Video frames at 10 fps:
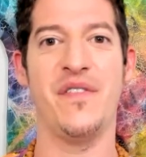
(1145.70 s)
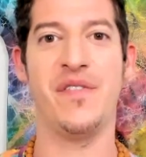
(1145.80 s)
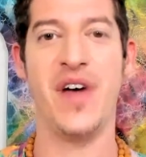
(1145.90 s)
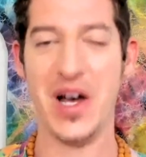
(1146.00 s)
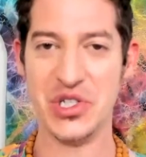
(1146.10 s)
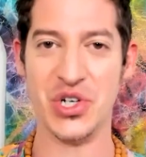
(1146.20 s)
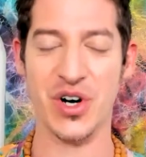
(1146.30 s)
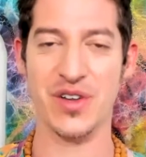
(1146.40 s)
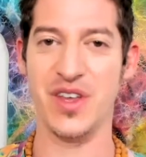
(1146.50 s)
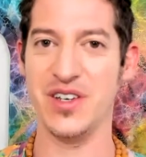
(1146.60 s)

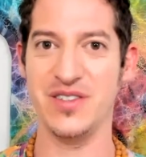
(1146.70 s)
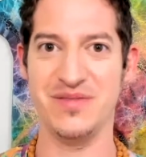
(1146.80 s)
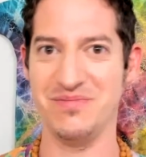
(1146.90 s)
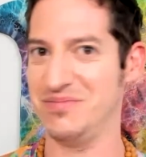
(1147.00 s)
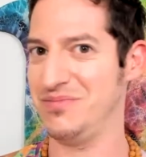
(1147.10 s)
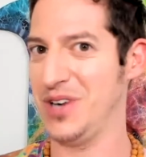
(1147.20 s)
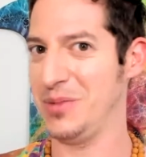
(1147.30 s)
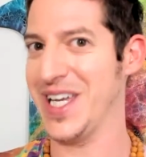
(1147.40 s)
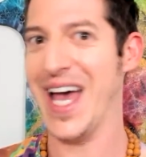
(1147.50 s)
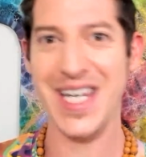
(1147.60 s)
faster than
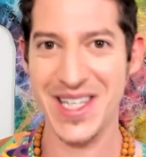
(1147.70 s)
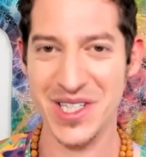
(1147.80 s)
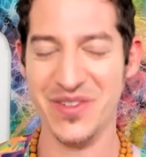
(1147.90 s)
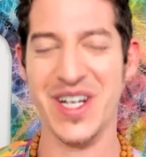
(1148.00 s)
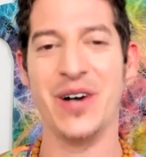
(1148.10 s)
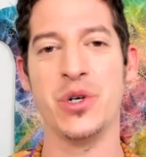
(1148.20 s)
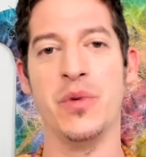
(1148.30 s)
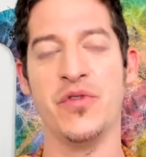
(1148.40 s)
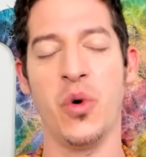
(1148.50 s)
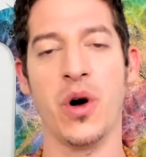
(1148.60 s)
probably anything you've encountered
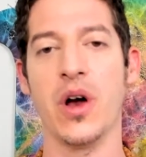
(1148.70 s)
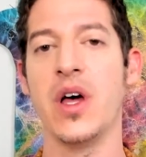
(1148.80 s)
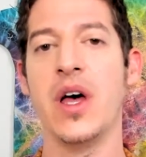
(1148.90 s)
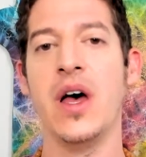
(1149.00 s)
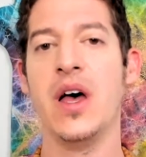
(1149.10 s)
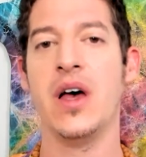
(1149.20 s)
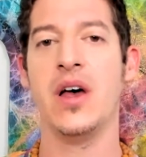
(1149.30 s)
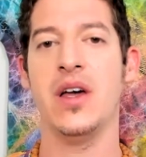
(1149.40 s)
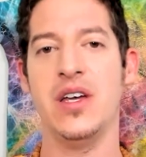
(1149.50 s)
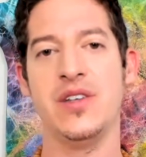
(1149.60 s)
before,
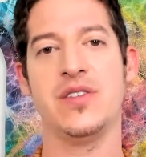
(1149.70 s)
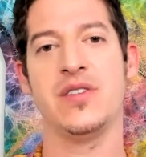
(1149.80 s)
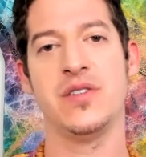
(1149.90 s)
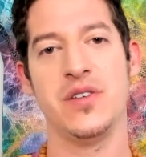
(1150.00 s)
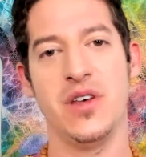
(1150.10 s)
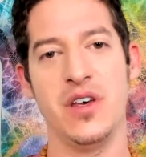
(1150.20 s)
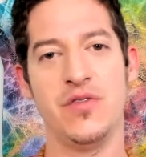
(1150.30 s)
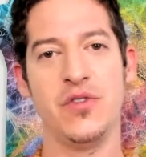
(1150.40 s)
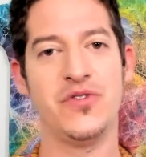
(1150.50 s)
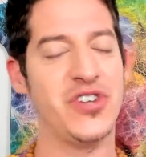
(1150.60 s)
is
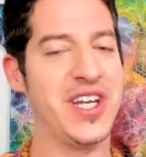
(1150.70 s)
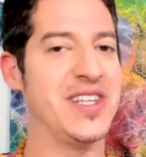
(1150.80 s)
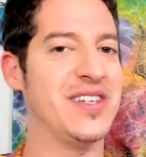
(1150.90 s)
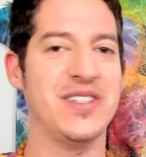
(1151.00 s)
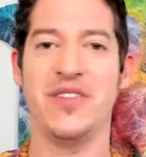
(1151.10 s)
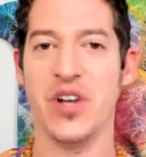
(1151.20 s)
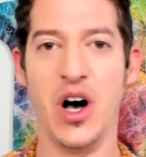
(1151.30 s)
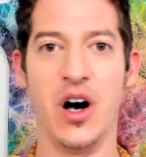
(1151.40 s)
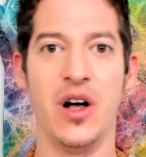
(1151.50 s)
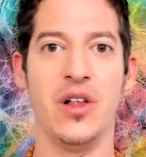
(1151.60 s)
if you've studied this stuff at
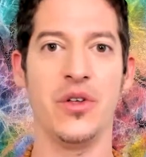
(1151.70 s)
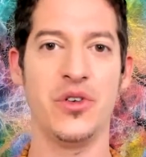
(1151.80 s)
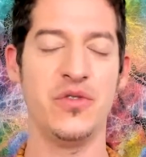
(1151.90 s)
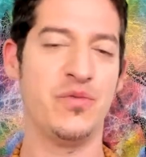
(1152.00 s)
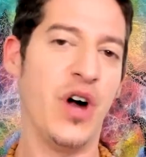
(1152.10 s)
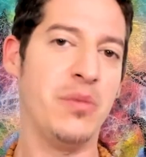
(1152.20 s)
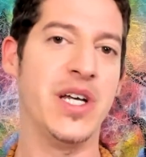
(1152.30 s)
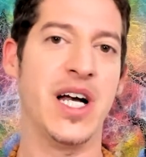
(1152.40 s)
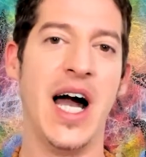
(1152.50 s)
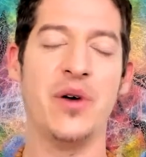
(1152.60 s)
all, you've probably
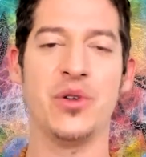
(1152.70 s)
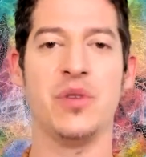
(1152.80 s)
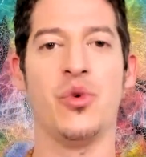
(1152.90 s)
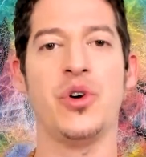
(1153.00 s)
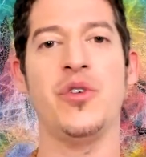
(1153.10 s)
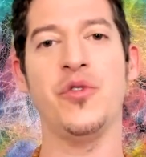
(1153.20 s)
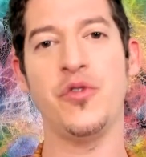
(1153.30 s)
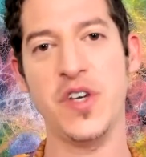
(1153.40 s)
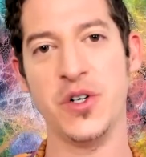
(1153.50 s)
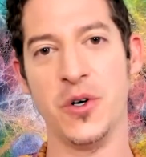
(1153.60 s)
encountered the more you
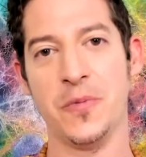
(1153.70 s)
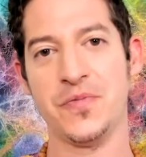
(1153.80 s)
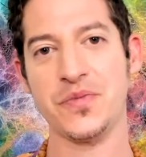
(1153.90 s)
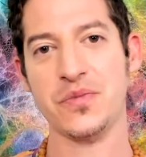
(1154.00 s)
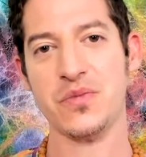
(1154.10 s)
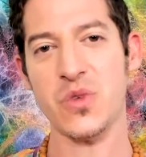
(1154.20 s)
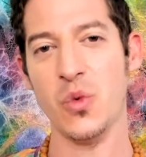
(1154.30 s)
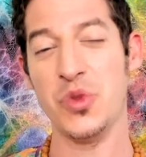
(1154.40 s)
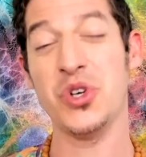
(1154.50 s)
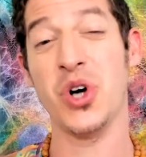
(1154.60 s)
feel
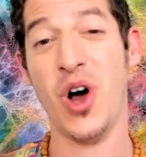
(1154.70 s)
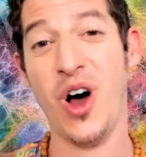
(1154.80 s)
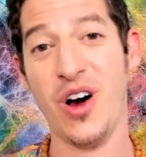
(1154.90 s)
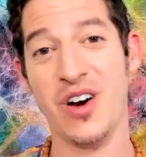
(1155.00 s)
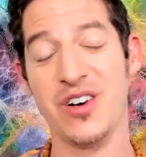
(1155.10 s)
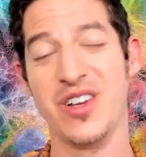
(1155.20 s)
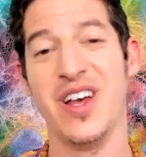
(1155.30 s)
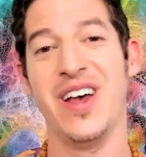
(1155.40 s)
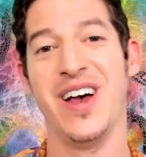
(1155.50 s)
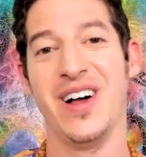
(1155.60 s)
with your heart
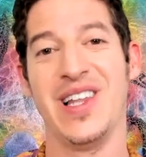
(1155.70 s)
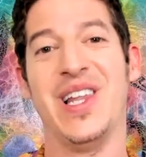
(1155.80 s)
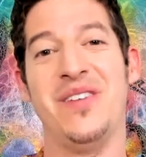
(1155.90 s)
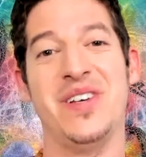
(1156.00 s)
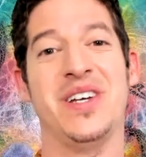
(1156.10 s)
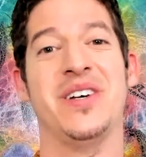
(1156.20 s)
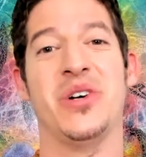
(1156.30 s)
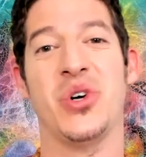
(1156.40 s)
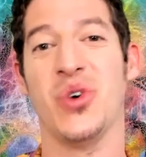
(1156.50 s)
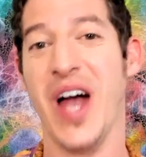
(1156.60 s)
loving
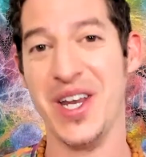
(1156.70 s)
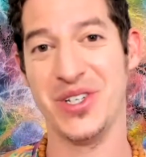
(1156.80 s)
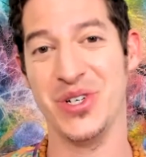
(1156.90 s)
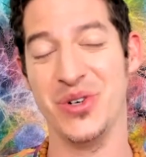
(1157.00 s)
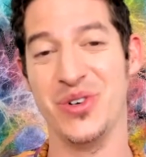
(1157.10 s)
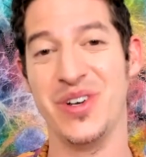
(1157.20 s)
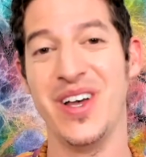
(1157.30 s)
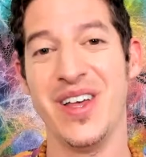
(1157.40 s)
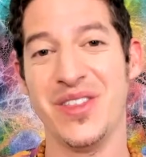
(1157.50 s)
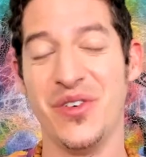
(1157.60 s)
gratitude,
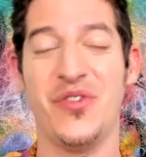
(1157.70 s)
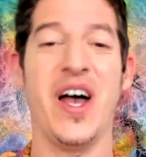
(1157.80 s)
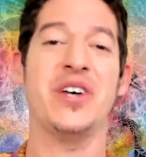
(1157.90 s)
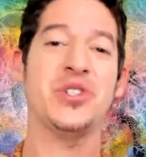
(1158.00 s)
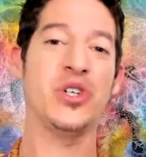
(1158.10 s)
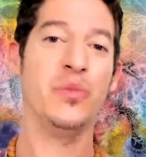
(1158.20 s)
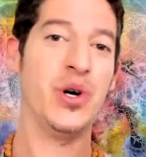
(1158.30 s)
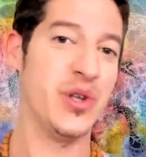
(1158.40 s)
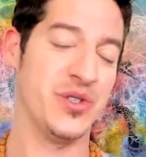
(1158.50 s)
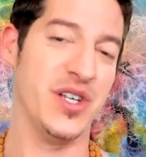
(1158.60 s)
the faster you'll
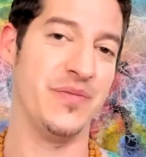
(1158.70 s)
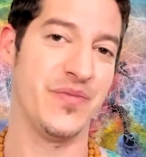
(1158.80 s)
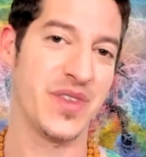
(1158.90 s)
pull those in. And